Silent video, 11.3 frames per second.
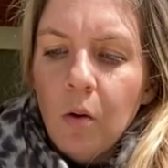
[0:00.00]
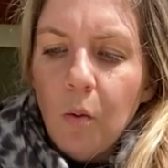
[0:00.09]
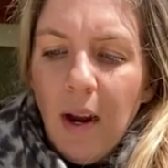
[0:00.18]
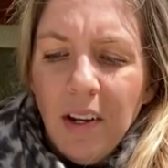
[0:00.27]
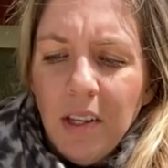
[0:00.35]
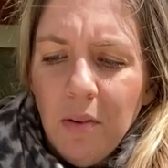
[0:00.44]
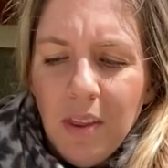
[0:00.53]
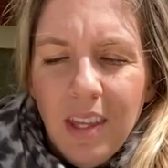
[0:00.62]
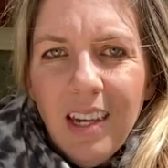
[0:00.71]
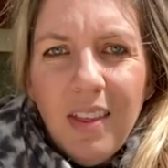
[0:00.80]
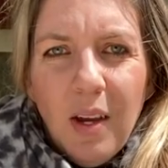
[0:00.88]
"Where do you
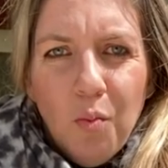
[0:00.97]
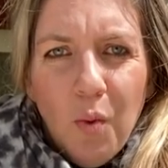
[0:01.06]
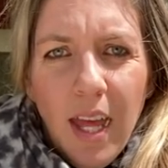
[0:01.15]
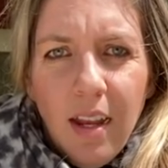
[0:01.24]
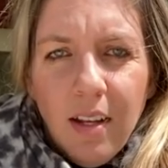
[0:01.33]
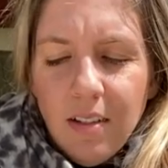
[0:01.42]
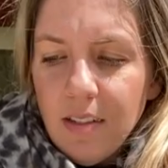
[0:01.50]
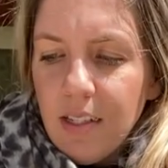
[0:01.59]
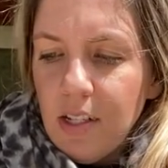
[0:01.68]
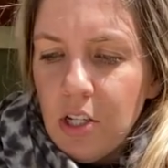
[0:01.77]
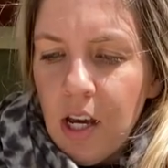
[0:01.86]
think they went?"
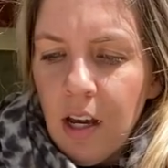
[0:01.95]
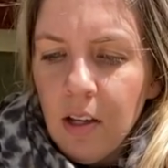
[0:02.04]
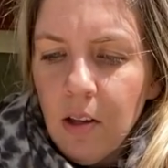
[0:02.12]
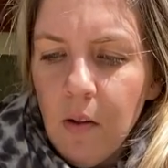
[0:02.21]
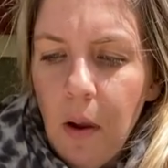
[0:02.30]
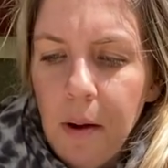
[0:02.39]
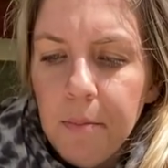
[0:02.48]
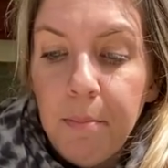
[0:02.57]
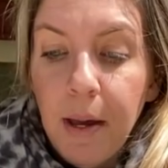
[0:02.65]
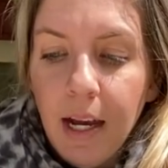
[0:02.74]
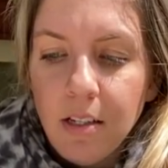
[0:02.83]
said Jack.
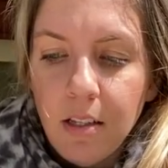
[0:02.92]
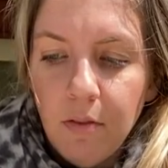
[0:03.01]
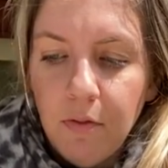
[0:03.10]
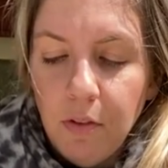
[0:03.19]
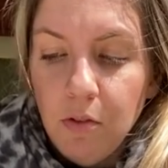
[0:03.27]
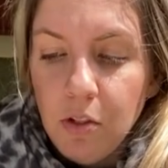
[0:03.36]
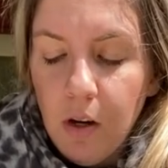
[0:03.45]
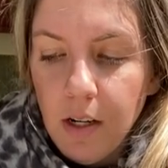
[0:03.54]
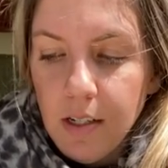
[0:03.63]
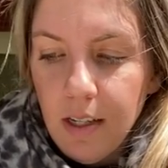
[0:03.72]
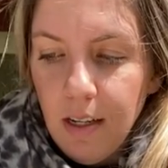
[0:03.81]
"Back to the food
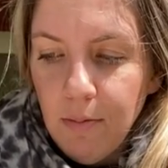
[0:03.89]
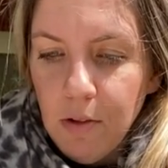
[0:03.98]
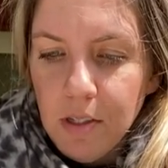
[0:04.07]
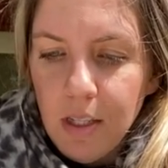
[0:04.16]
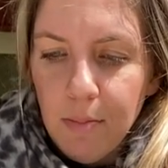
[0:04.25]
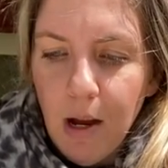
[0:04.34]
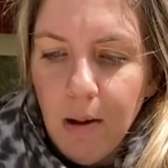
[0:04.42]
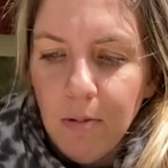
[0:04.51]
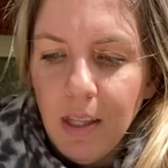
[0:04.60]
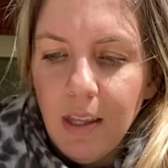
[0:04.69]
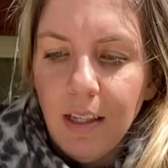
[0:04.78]
truck," said Amos. "They're
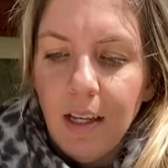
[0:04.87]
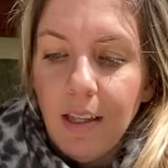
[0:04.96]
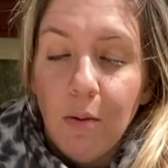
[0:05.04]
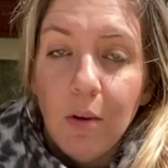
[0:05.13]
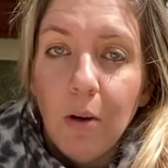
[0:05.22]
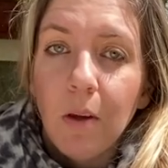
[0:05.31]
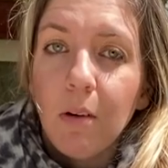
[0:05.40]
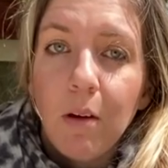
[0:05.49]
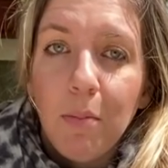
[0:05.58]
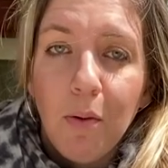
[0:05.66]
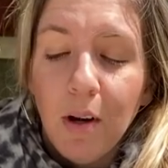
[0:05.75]
probably thinking that we're going to
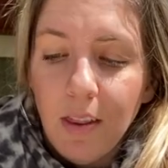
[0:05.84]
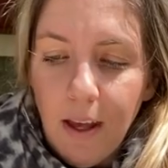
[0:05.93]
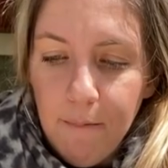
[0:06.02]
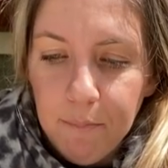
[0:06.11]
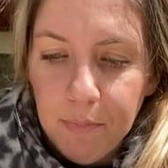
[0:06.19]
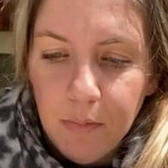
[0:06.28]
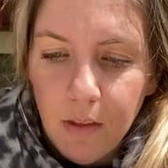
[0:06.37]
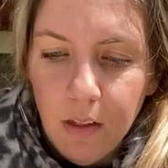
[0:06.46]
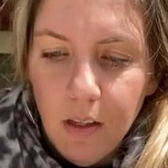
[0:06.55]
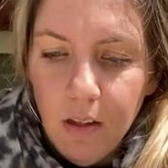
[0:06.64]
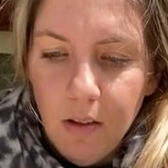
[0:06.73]
report them."
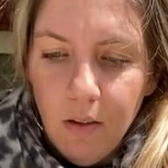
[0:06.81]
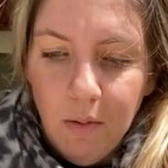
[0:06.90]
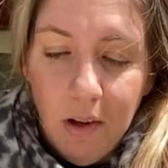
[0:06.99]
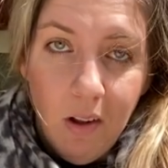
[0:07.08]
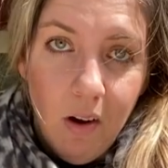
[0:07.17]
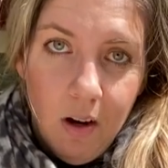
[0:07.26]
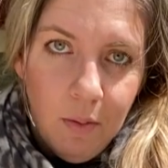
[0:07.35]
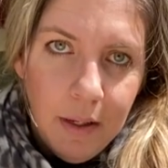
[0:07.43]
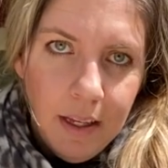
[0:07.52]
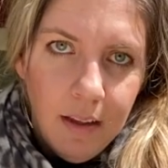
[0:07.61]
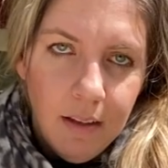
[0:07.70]
"Well, are
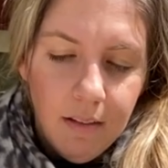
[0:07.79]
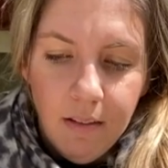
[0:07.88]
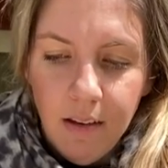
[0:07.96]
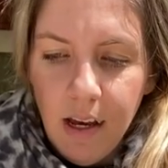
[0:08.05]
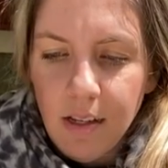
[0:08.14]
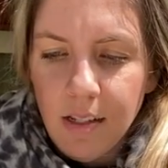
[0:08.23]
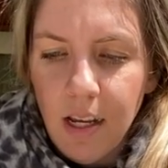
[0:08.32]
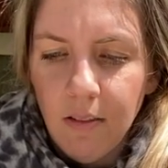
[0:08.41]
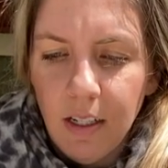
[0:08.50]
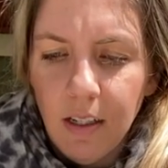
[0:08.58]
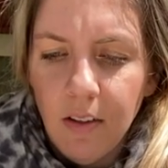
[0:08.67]
we?" asked
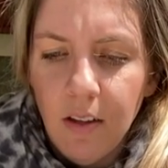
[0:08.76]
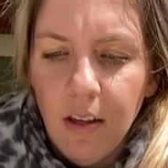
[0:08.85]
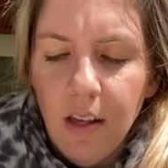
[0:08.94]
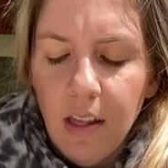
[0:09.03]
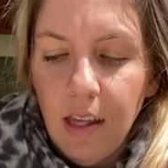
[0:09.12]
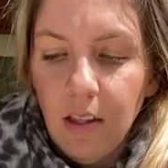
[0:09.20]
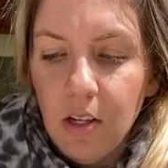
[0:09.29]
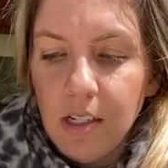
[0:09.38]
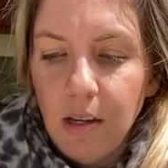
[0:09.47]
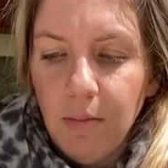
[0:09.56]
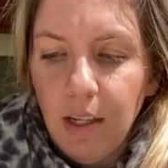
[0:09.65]
Henry. They
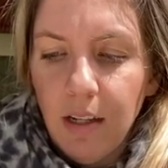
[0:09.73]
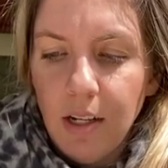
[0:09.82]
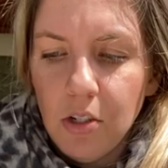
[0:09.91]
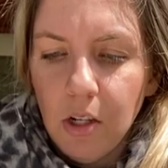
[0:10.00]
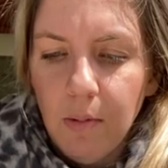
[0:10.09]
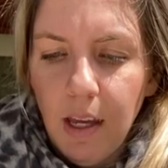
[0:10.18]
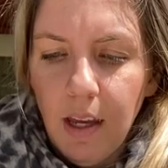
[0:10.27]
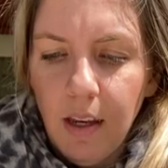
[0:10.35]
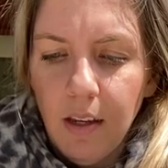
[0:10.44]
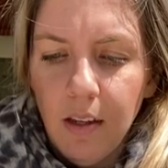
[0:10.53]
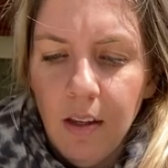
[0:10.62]
looked at me and I shook my
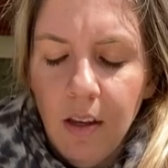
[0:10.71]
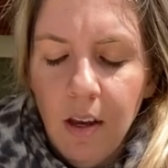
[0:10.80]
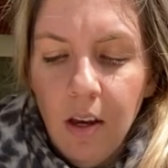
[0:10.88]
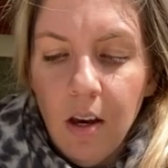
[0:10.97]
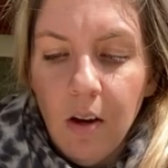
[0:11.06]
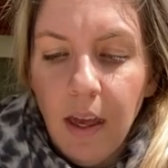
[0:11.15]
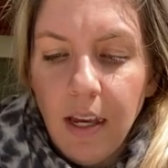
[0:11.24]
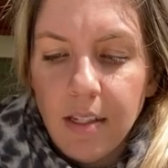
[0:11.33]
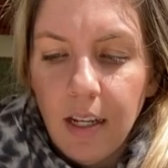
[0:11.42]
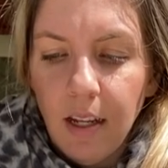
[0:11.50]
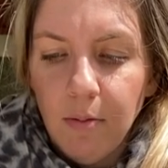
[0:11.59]
head. "Okay,"
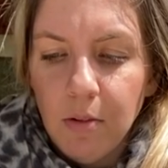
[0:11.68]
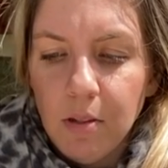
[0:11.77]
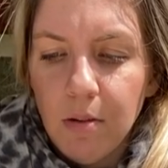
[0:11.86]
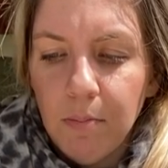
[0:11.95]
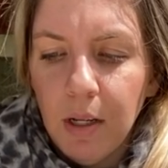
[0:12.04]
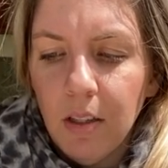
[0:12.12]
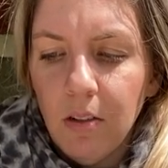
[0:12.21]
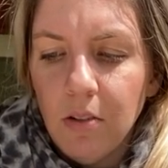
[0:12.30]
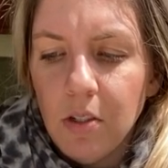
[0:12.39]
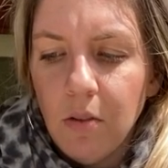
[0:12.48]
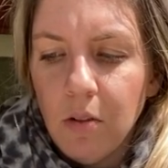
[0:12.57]
said Amos, "but
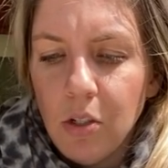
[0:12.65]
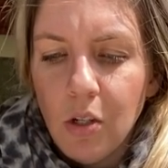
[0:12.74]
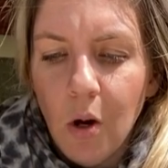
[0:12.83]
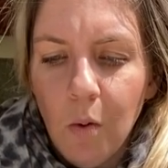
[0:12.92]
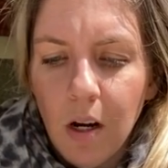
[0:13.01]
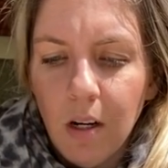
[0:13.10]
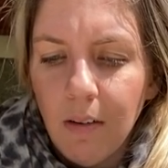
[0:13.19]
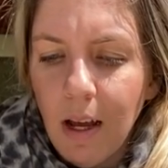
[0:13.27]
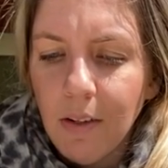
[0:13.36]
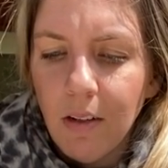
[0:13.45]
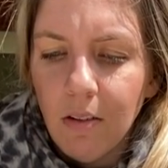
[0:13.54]
little dude, don't walk
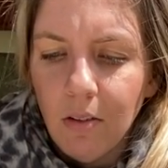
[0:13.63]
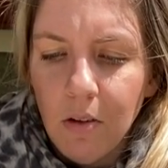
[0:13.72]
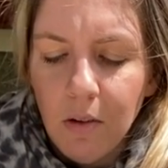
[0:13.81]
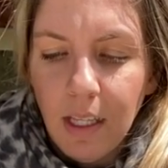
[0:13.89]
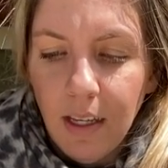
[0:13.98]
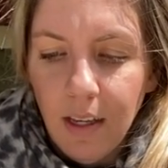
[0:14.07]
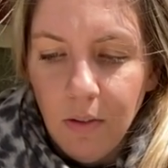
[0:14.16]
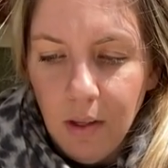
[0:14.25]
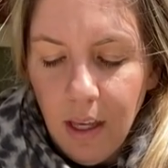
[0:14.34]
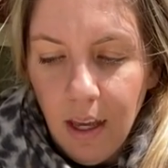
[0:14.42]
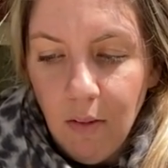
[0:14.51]
around here alone again,
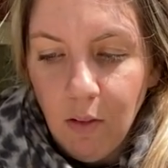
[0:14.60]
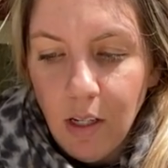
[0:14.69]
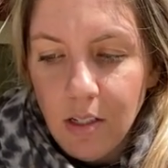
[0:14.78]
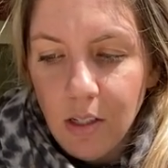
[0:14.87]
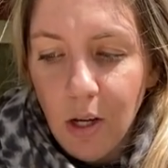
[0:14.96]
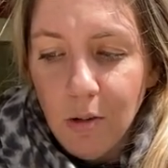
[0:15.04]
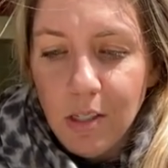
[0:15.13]
okay? If you need to go